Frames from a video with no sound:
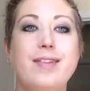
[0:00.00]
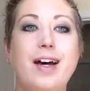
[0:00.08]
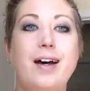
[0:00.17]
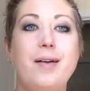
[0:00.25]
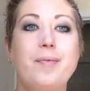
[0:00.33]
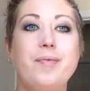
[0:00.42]

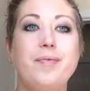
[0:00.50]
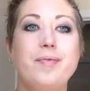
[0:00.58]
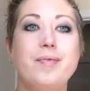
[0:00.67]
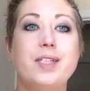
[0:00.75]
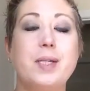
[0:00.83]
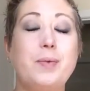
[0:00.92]

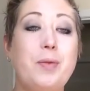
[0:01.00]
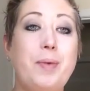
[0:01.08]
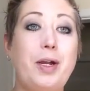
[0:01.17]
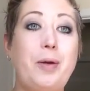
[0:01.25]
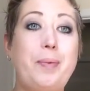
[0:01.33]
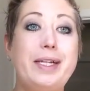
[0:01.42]
some of the
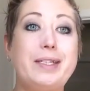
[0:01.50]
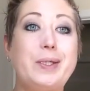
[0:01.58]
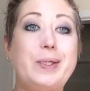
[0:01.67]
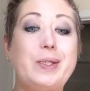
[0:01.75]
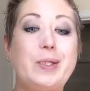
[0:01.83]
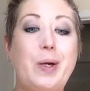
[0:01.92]
bigger
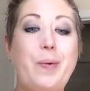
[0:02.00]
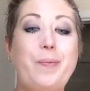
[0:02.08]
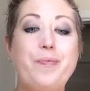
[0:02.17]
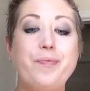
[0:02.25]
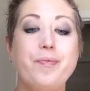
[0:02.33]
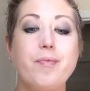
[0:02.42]
pieces.
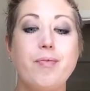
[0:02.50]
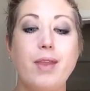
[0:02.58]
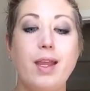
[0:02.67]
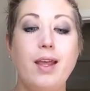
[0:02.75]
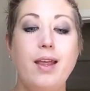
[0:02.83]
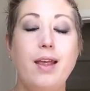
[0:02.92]

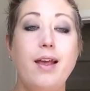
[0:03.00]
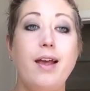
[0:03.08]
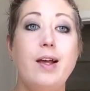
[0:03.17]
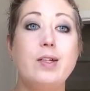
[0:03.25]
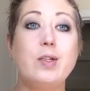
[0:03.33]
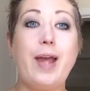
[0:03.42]

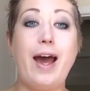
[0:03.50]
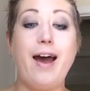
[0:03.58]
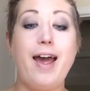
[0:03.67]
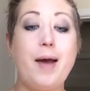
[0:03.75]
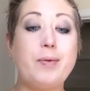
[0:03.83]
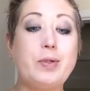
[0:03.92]
So yeah,
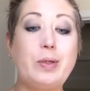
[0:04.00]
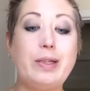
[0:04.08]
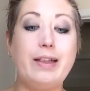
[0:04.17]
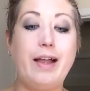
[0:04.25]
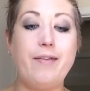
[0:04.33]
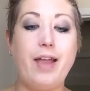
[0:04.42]
I
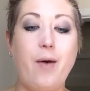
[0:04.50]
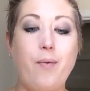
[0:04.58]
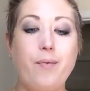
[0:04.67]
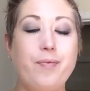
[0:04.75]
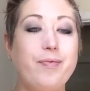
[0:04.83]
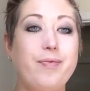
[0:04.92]
absolutely love that.
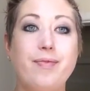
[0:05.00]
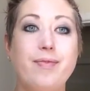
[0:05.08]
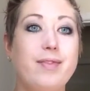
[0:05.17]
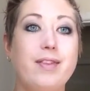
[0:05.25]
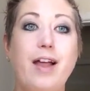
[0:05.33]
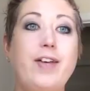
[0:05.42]

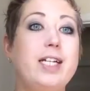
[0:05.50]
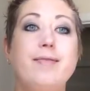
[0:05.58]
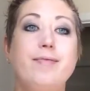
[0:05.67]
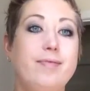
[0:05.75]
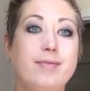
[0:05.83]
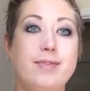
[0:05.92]
Love it.
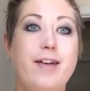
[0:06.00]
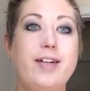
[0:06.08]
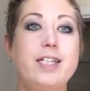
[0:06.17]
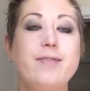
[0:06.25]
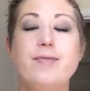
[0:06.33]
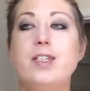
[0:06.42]

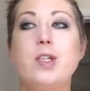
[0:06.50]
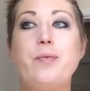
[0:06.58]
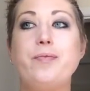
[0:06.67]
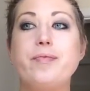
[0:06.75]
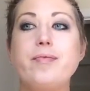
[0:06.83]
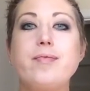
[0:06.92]

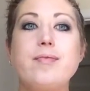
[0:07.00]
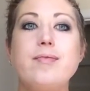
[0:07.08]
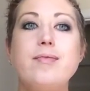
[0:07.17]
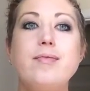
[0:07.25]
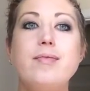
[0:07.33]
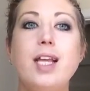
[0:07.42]
So,
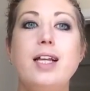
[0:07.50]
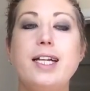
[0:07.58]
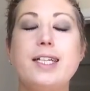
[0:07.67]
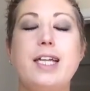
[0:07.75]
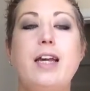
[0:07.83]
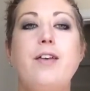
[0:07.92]

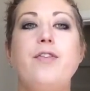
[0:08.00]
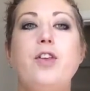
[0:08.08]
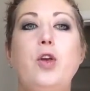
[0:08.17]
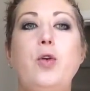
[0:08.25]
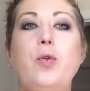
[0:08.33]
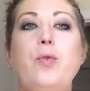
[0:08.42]
like I say, if
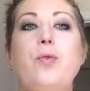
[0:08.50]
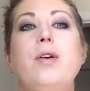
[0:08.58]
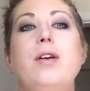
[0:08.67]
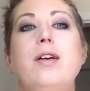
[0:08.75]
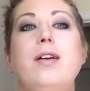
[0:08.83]
you